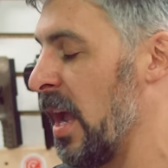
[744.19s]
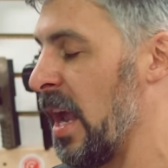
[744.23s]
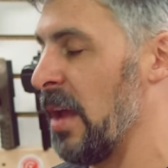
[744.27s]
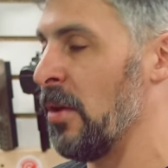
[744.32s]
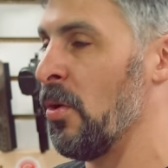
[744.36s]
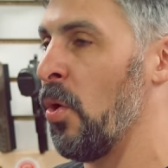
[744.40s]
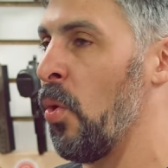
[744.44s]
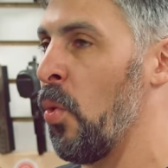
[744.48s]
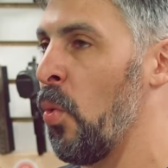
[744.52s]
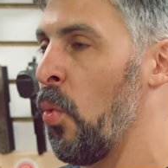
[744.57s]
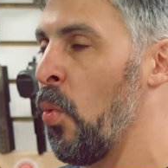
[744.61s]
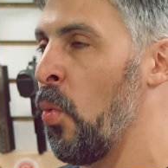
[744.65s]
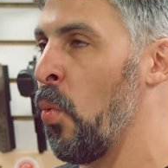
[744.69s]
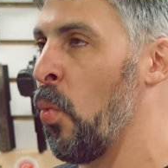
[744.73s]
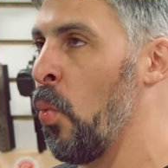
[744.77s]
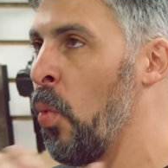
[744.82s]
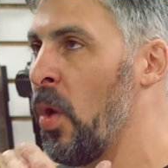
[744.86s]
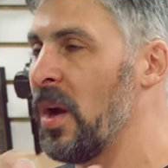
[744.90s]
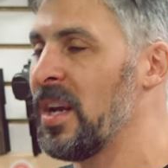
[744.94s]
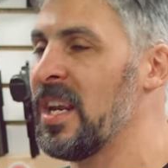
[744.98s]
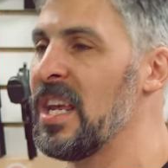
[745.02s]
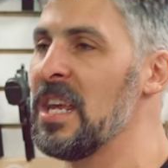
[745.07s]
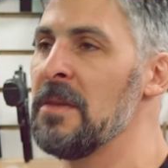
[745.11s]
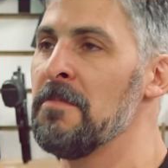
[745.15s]
And
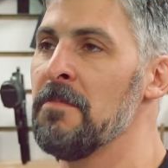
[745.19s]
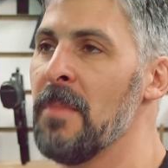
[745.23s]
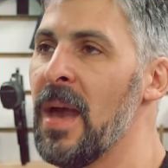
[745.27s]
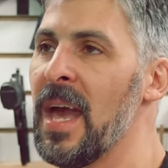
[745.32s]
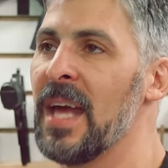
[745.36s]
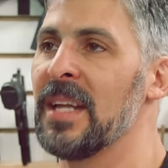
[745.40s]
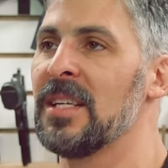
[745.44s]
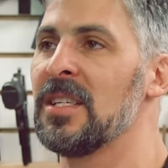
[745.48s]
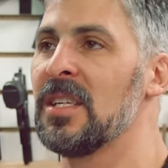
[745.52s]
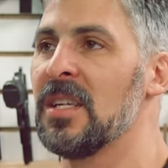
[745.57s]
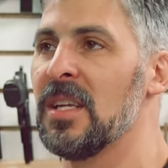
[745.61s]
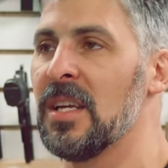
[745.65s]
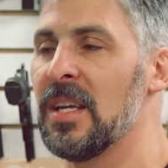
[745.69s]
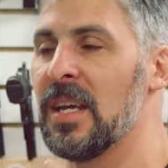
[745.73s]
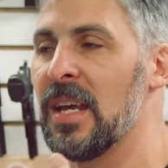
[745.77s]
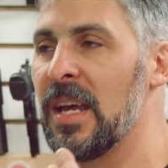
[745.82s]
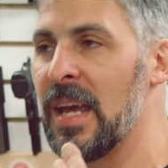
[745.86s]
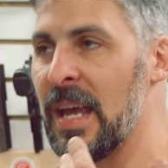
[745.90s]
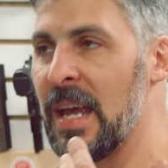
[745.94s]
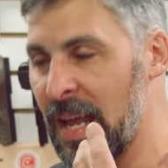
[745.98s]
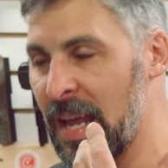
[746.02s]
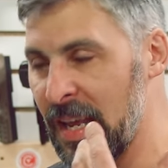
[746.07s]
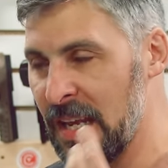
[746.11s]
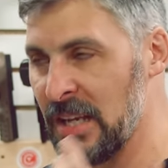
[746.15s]
what he meant,
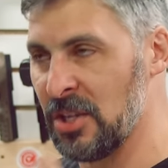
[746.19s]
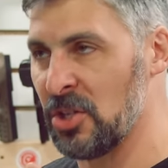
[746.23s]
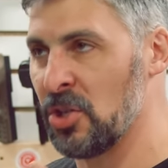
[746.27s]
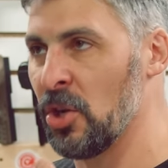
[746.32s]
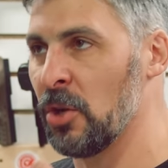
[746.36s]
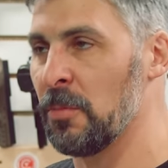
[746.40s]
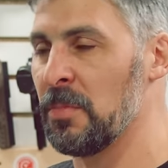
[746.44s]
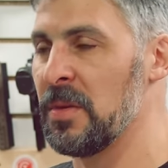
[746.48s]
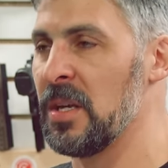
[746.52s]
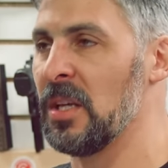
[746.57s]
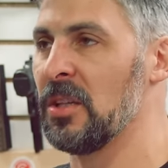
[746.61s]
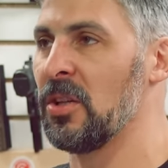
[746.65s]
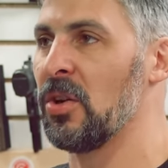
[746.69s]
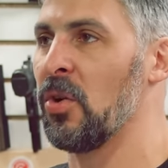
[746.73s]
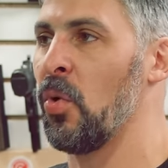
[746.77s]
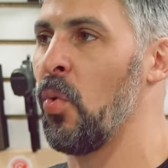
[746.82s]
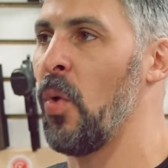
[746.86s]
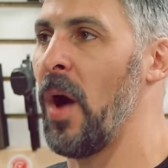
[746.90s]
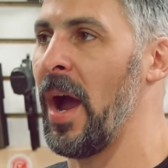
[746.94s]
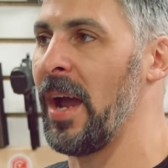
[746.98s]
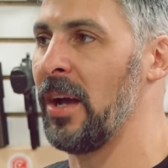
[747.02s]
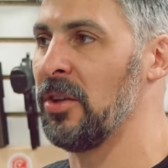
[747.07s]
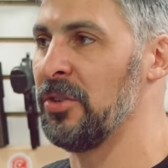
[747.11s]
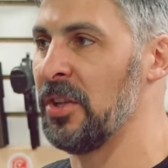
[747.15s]
it took me a little
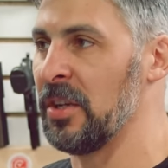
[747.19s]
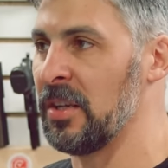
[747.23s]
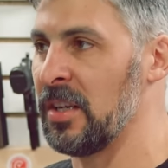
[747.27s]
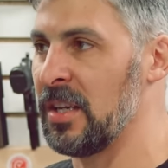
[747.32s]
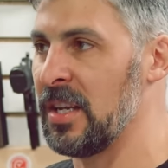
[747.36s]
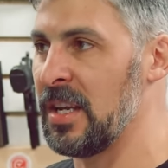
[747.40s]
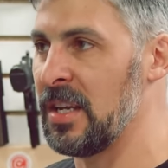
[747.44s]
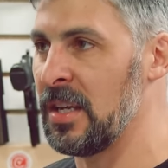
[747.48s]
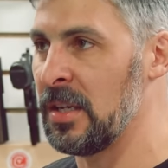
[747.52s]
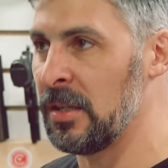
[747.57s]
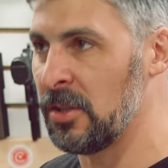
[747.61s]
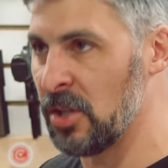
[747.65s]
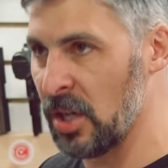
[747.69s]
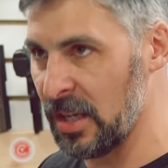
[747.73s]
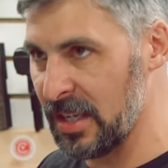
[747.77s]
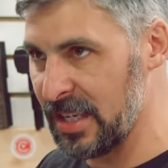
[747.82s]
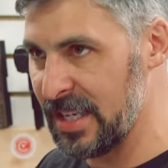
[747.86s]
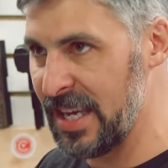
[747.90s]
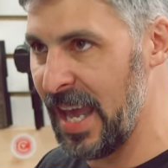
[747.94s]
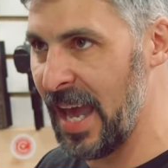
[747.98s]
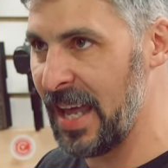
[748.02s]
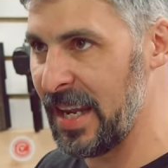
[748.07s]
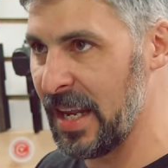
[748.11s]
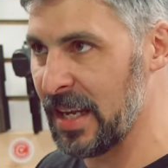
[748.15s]
while to
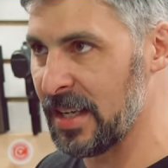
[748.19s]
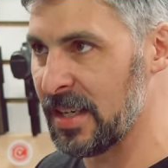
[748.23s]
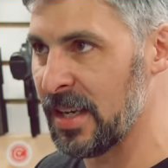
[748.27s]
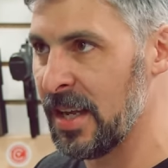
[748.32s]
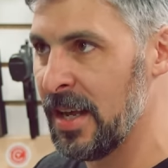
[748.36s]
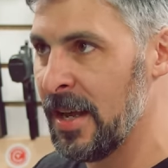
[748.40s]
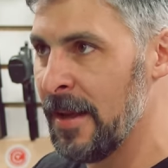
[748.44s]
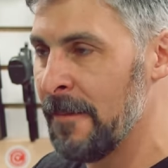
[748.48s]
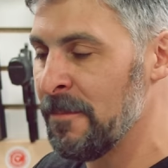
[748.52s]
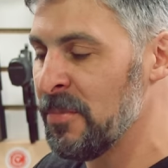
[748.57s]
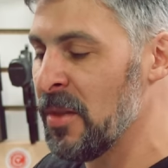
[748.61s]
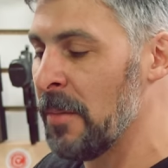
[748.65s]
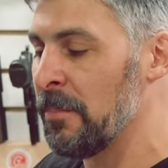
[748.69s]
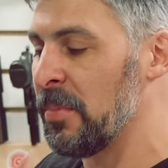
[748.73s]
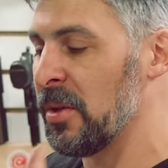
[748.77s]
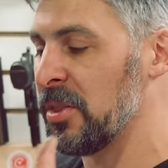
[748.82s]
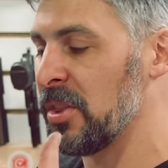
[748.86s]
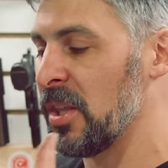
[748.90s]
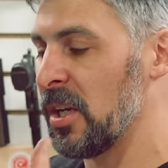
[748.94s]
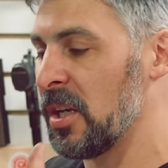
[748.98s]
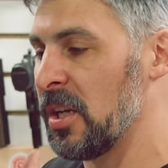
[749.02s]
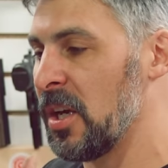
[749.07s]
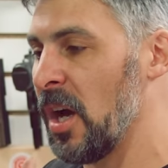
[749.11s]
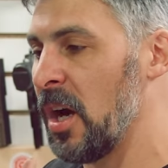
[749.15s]
get it,
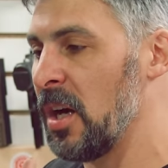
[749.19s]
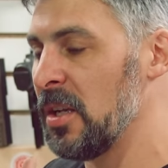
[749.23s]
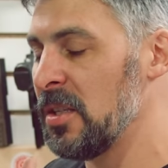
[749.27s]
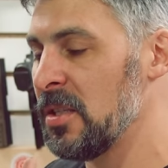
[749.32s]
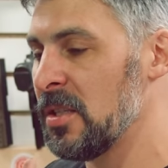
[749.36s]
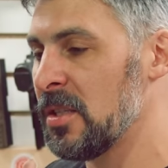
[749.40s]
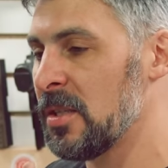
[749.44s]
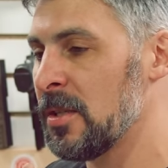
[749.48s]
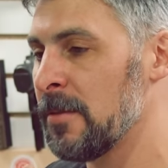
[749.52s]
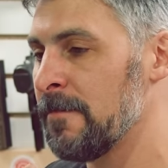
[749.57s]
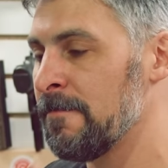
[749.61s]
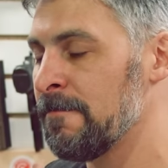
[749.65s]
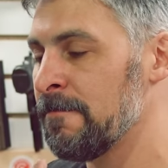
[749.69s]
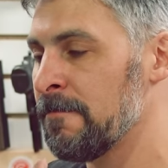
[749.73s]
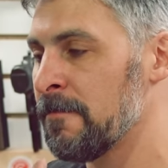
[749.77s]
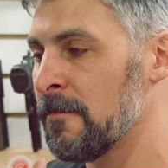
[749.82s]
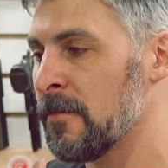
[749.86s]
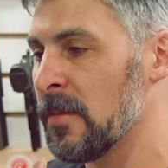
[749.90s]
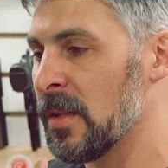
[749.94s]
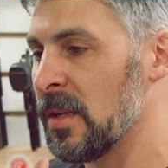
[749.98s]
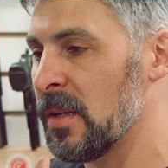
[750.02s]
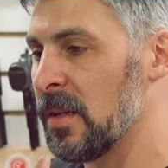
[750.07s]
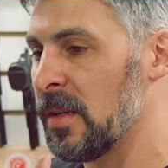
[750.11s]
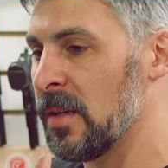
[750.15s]
but the guns,
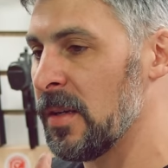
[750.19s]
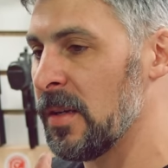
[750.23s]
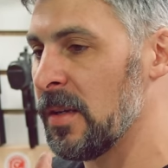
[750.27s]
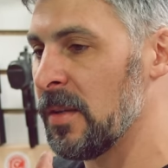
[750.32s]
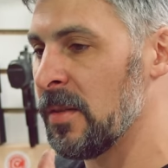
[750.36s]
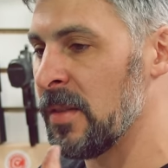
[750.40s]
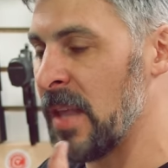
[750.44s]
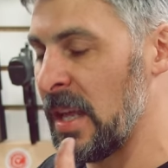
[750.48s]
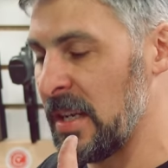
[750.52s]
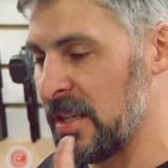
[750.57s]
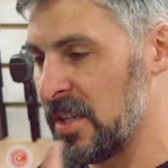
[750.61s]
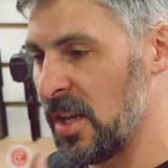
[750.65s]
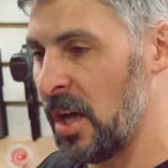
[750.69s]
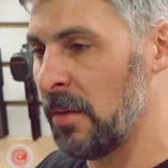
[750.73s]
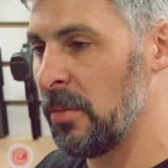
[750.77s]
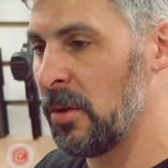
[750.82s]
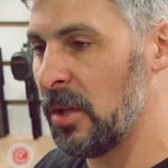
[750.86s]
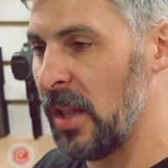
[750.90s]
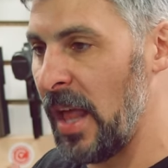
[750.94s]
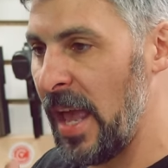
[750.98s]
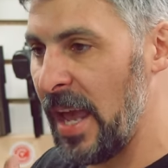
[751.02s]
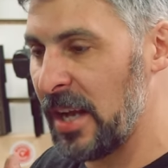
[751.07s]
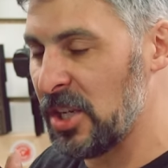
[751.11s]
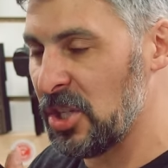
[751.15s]
that
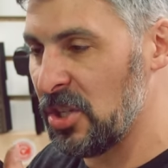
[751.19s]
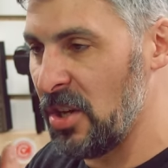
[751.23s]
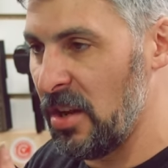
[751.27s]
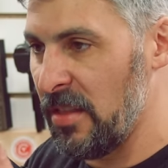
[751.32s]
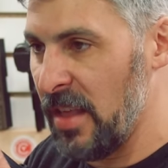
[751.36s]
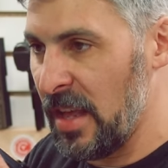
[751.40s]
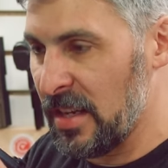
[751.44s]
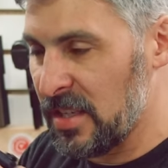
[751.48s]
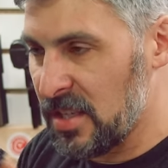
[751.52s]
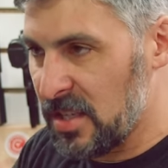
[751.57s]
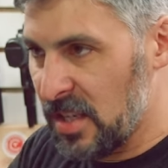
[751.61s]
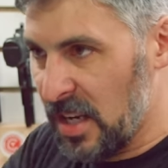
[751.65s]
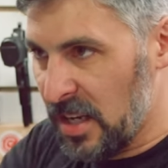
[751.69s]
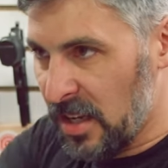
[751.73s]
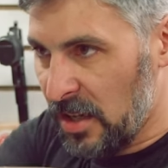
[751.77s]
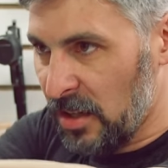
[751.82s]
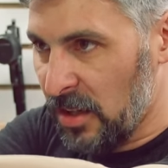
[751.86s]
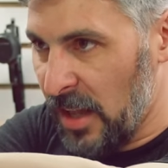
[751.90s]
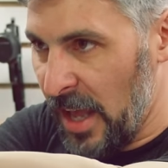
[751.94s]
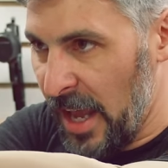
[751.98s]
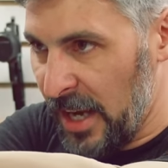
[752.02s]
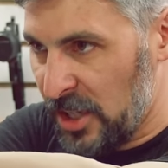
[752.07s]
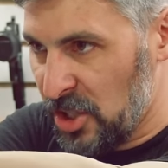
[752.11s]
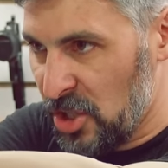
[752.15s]
double action and that
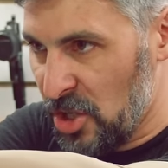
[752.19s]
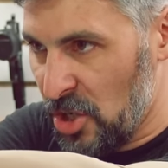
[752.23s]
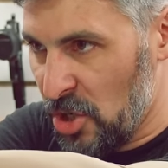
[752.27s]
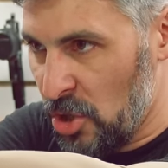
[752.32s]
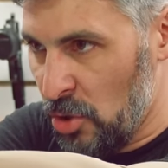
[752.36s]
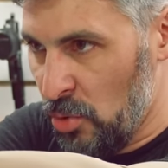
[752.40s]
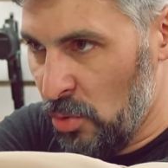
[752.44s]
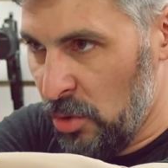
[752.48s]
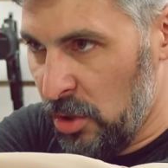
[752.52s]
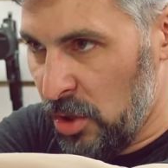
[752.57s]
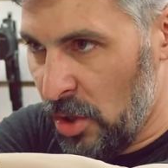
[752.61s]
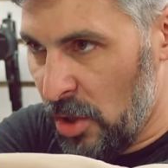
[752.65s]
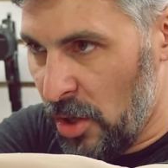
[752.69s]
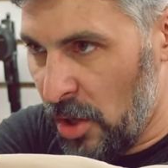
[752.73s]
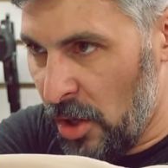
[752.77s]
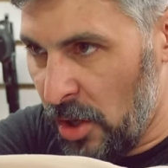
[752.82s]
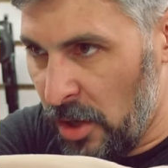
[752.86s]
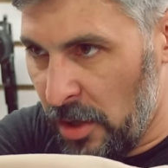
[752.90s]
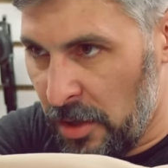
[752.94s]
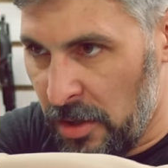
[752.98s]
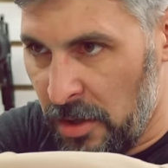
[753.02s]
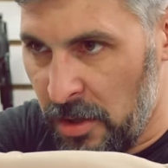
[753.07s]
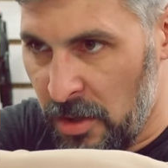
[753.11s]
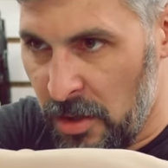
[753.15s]
single action, you
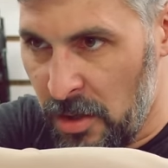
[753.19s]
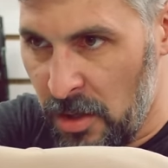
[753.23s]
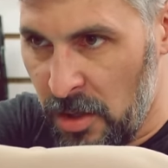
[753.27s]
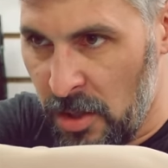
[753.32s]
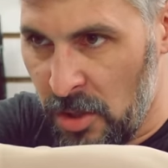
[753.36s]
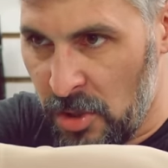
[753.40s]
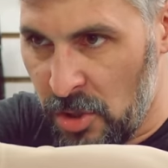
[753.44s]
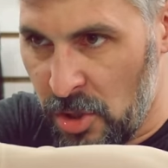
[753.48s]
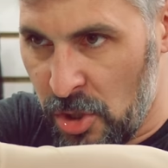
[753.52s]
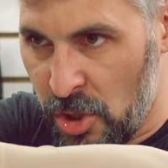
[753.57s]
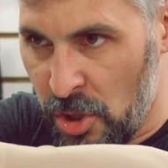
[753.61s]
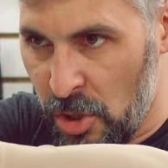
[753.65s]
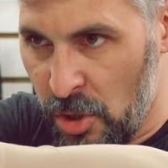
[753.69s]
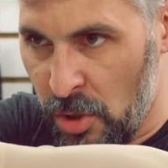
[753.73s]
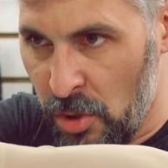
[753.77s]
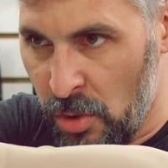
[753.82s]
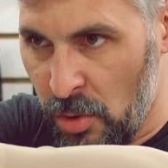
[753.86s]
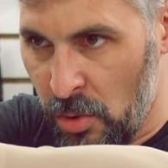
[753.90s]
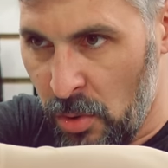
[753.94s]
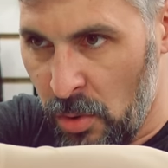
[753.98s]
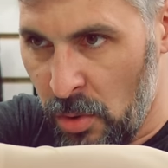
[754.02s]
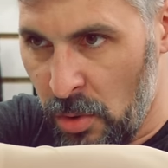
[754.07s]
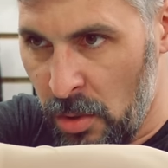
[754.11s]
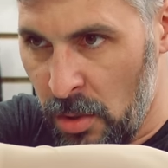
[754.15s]
learn
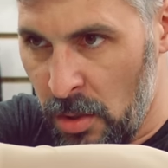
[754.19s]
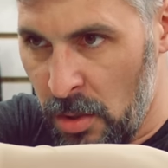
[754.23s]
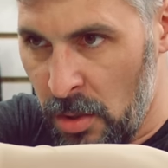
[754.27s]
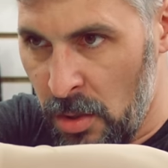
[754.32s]
to